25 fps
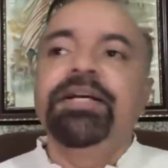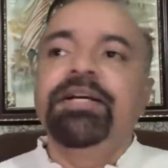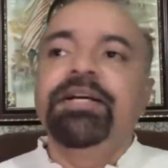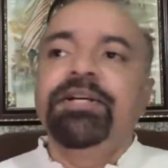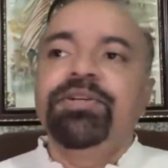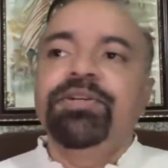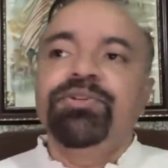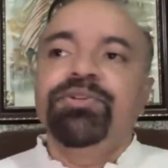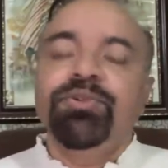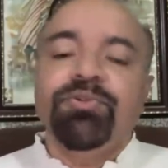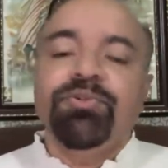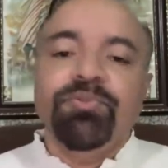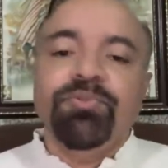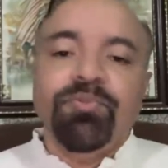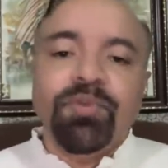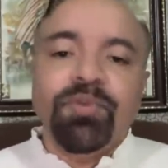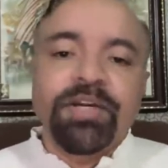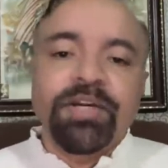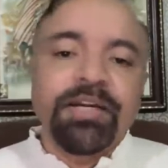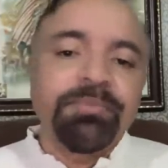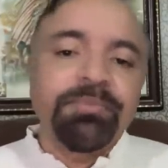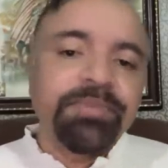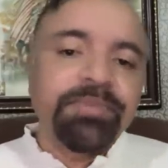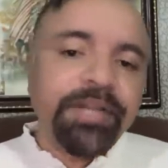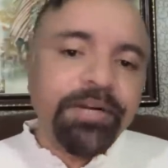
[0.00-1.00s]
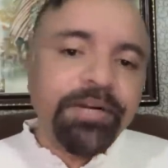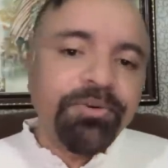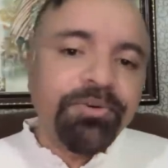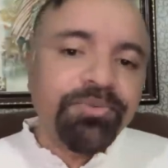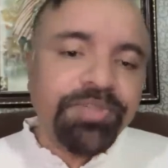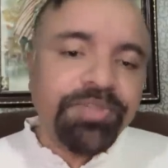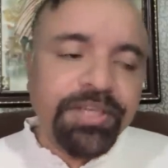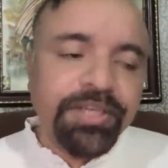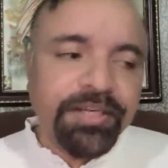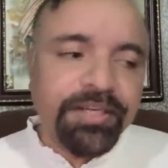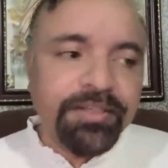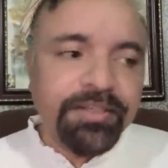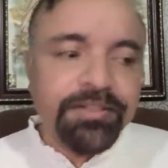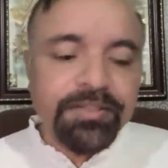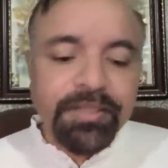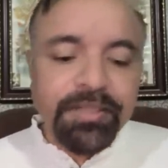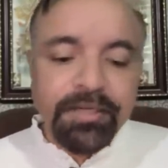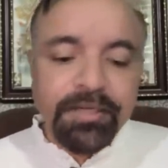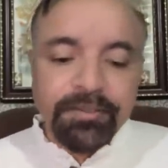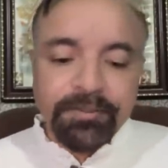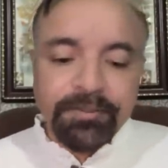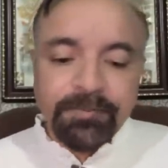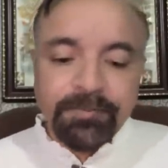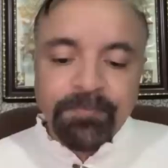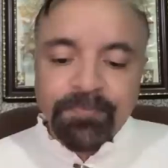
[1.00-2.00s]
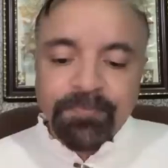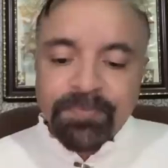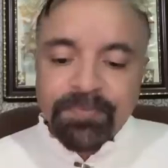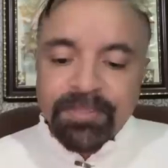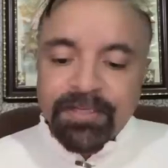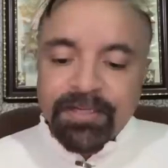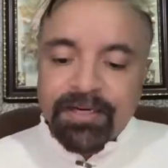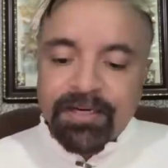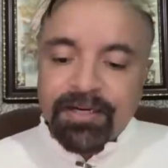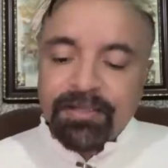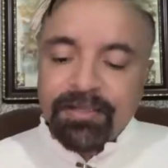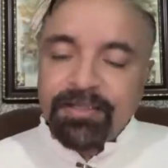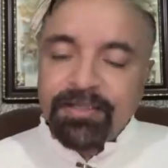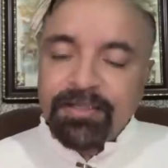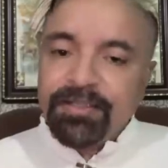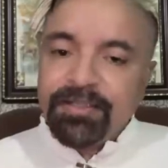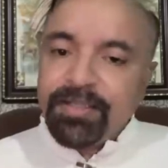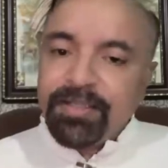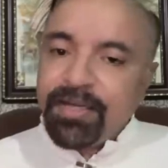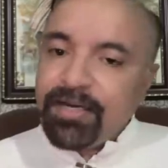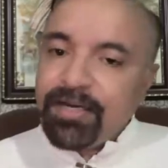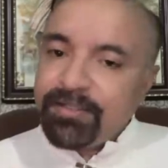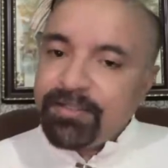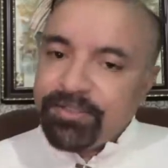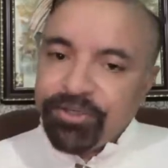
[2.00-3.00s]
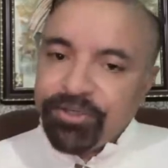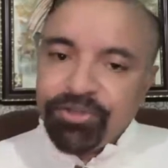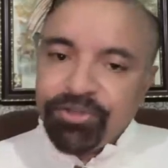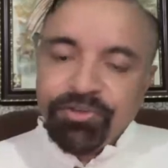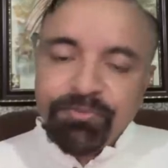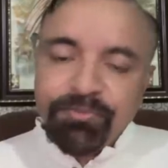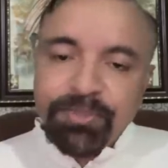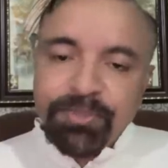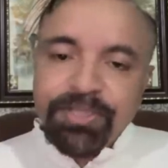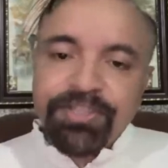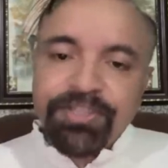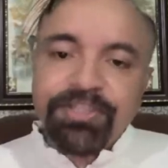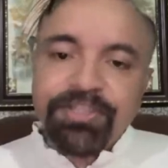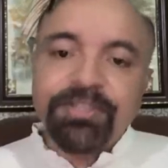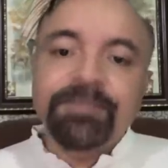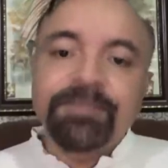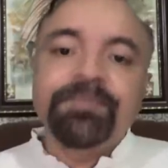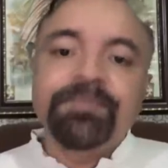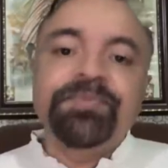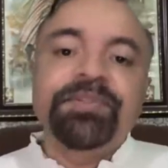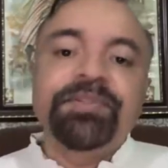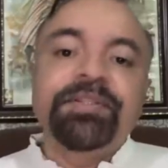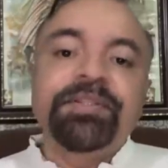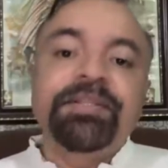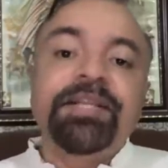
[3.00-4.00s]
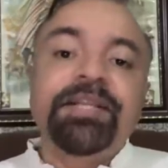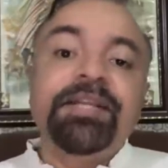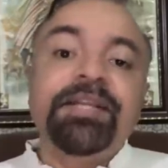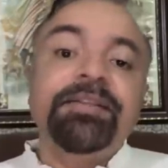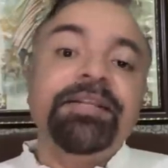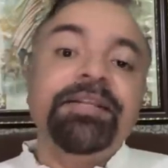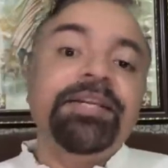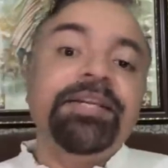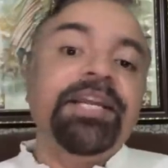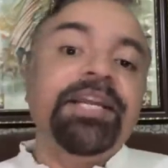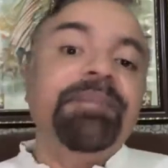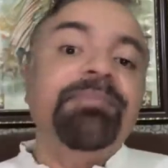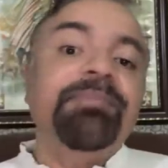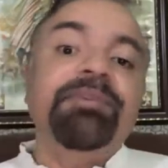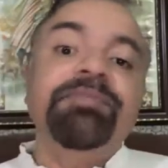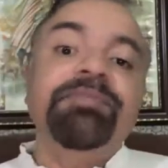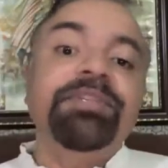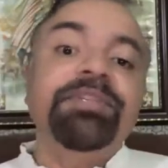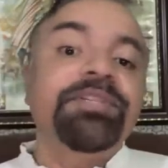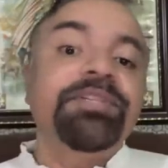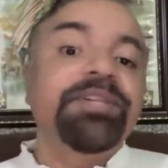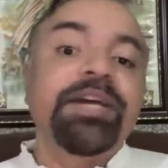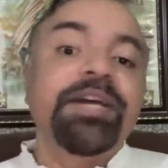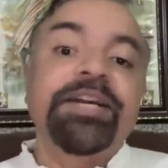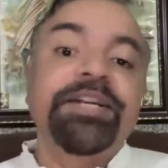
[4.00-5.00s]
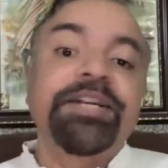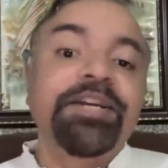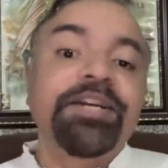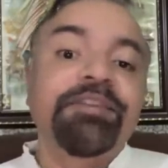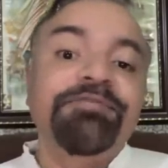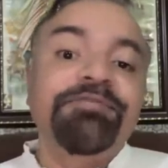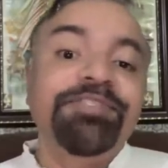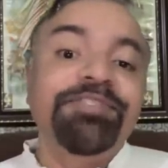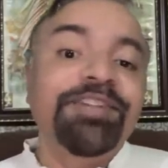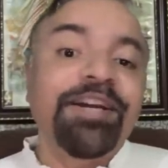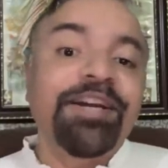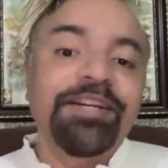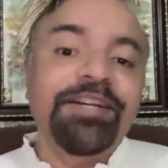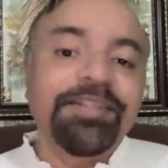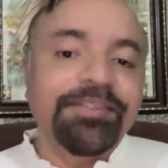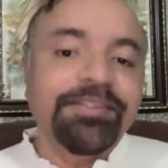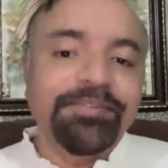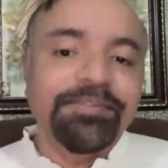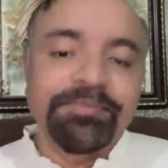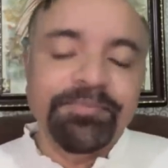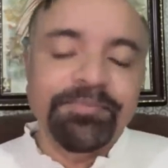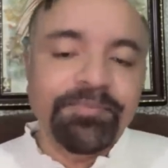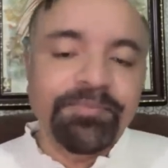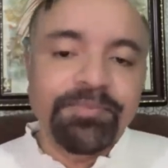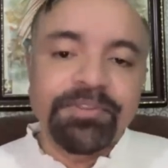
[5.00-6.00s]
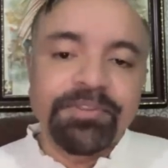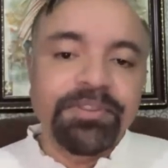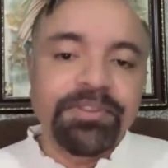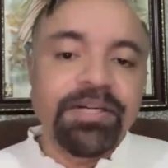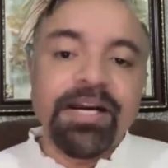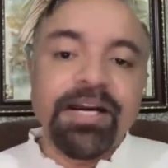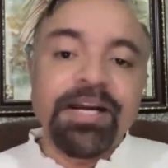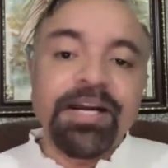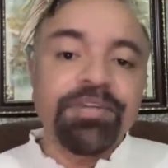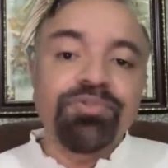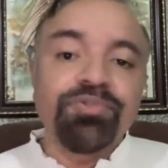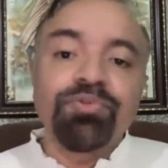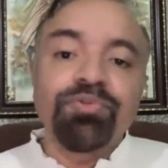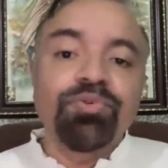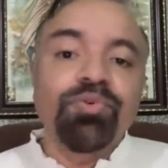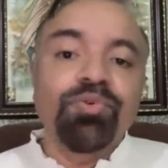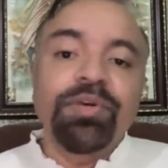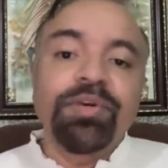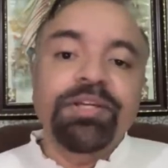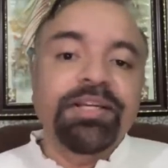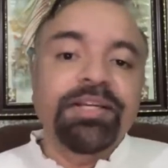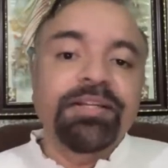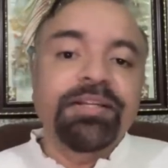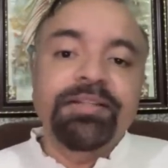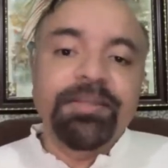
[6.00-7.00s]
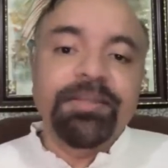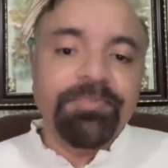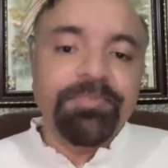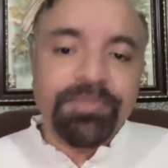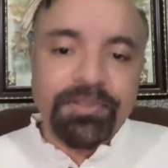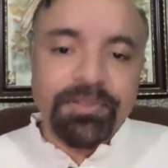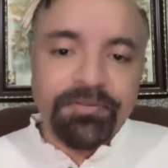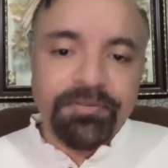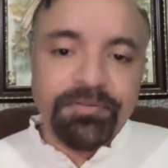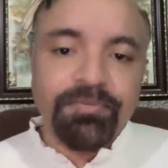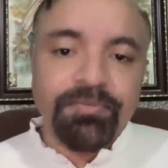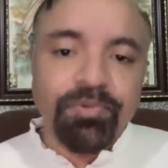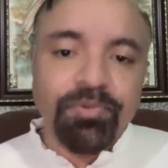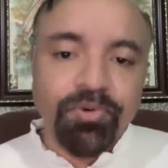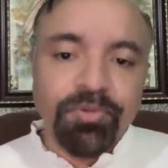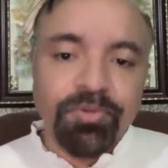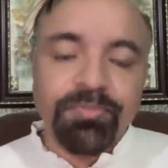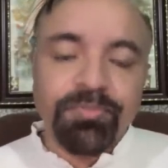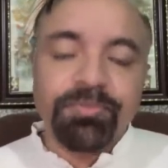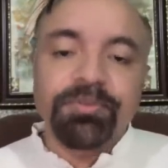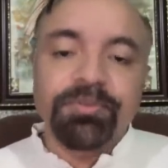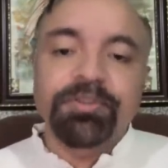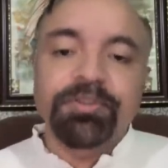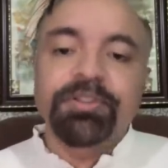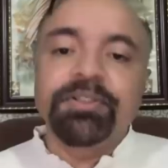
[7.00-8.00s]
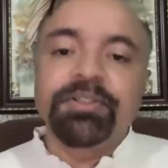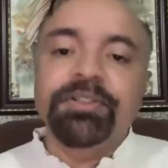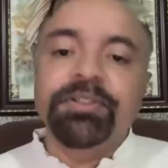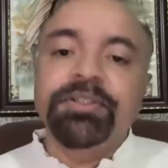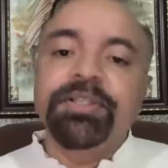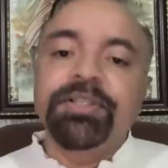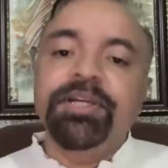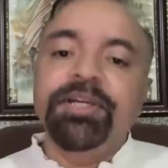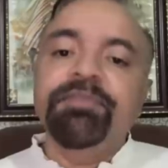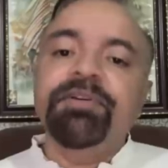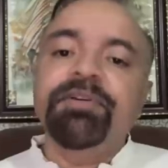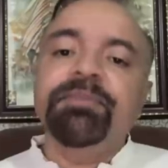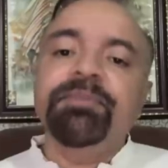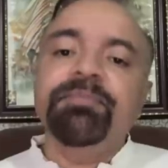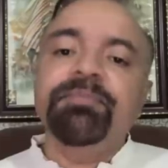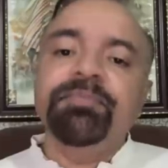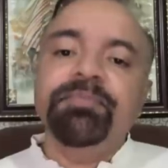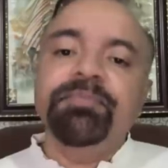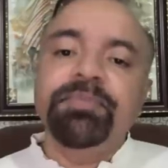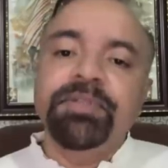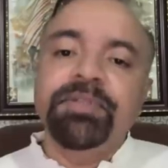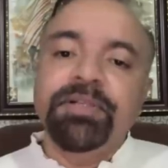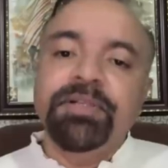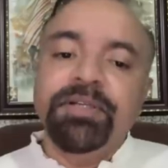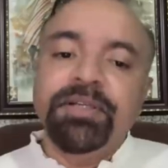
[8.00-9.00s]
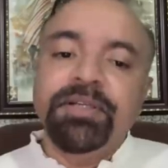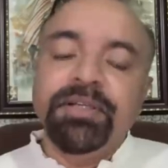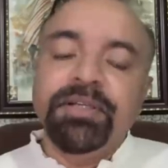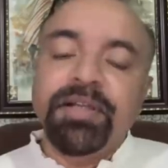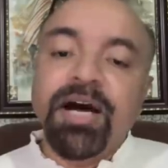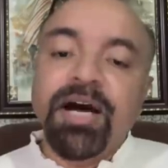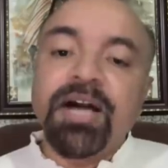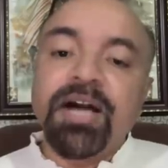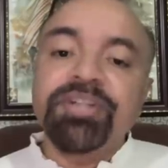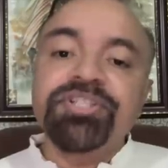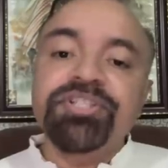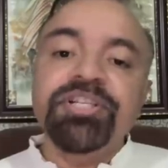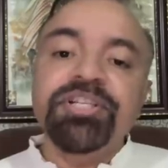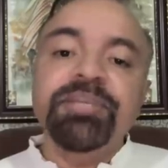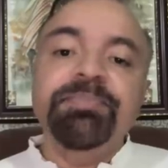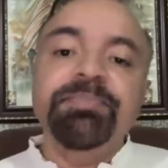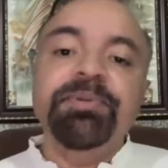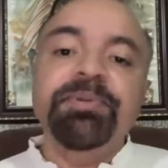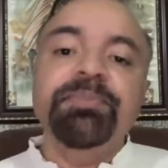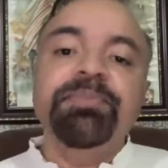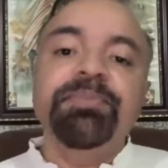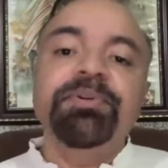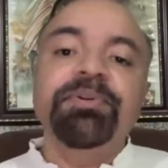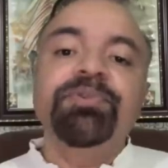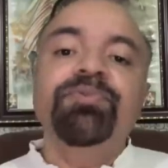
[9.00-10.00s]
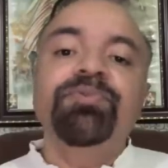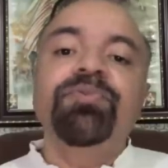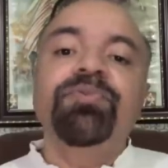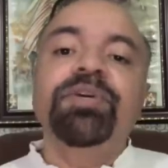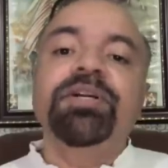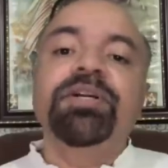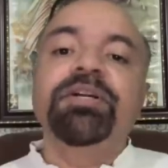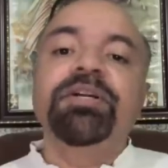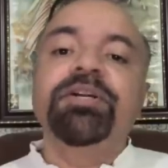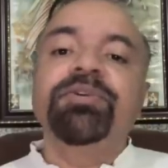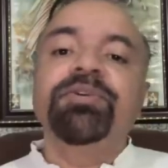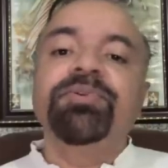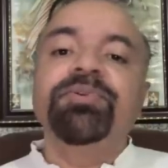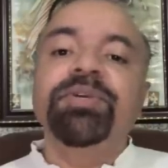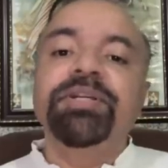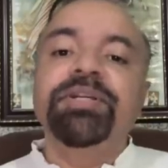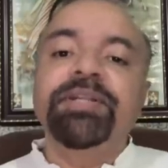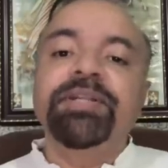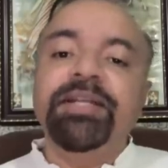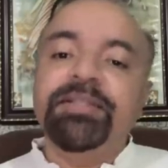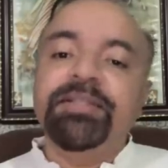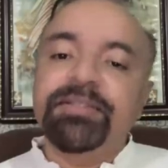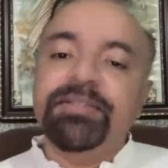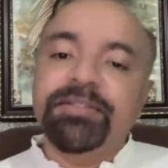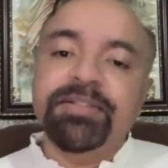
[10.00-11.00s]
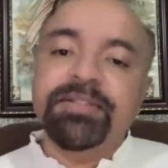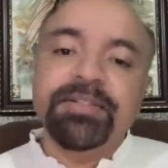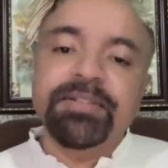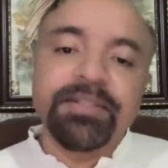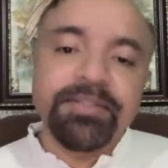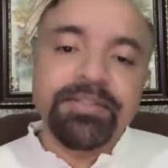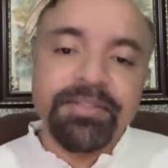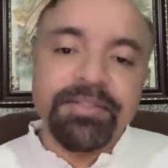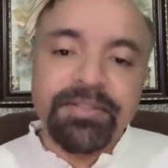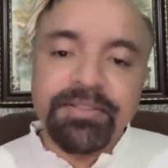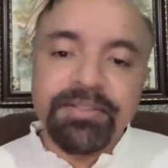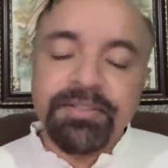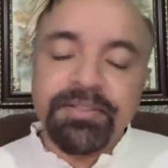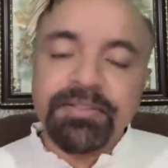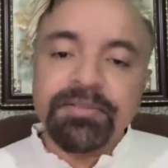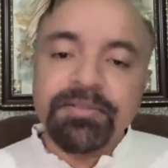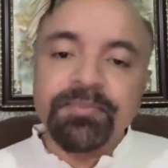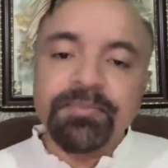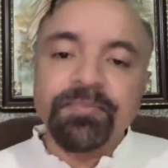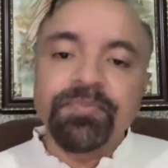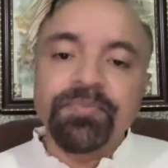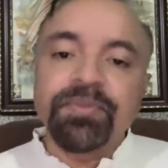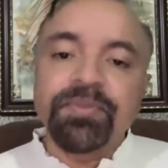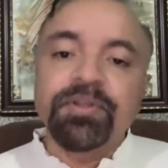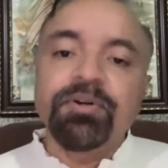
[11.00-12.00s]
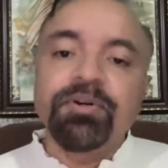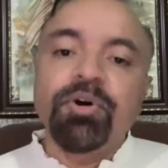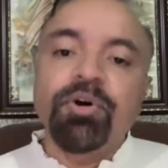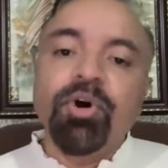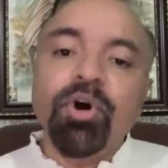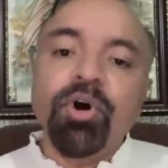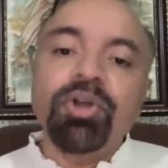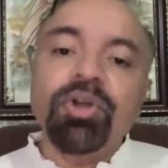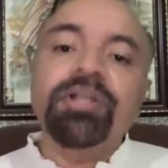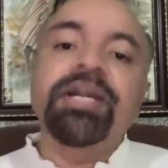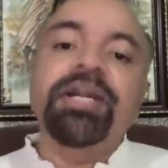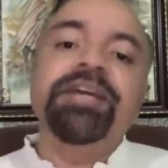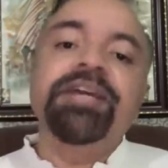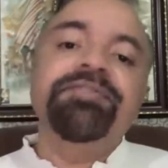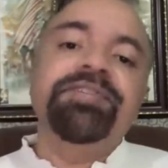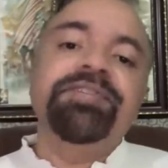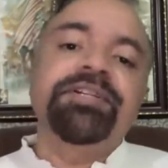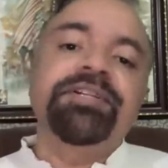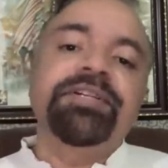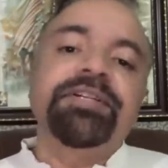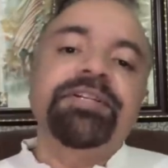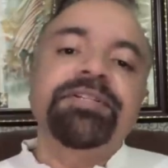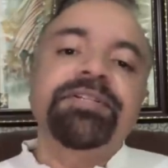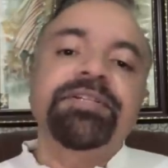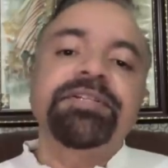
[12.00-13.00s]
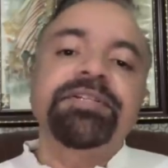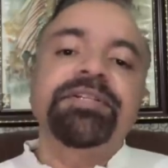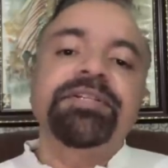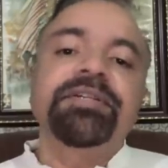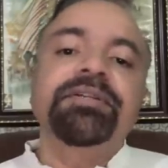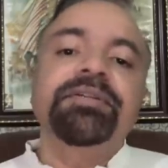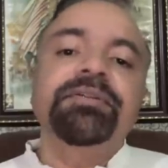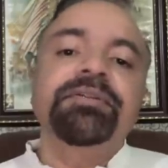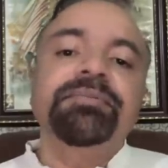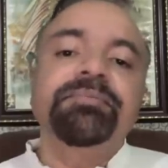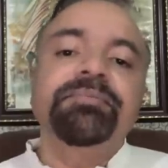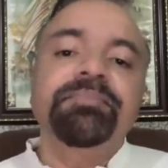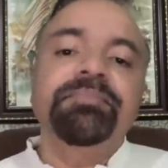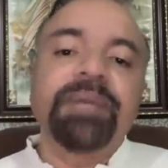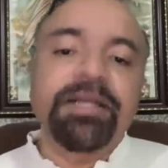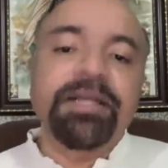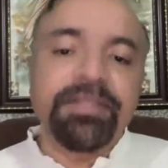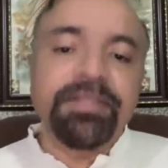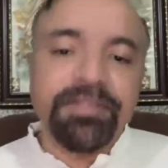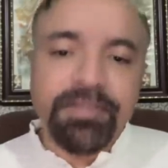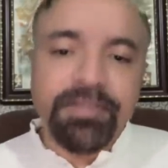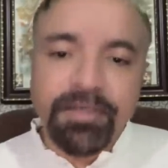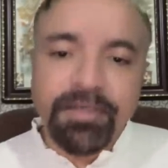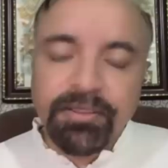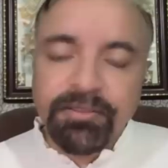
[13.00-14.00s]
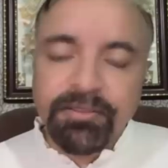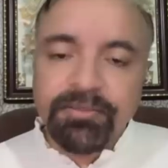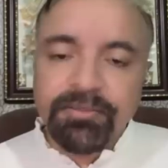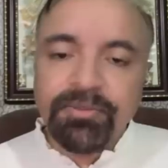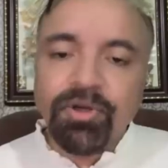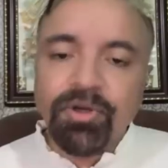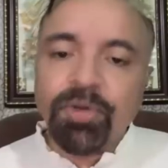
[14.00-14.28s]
So what I'm trying to say is that earlier they had tenure based, then they came up with this idea of fidayeen, guys who will go and kill themselves, blow up. They were largely people who were undergoing death sentences or life sentences in Pakistan.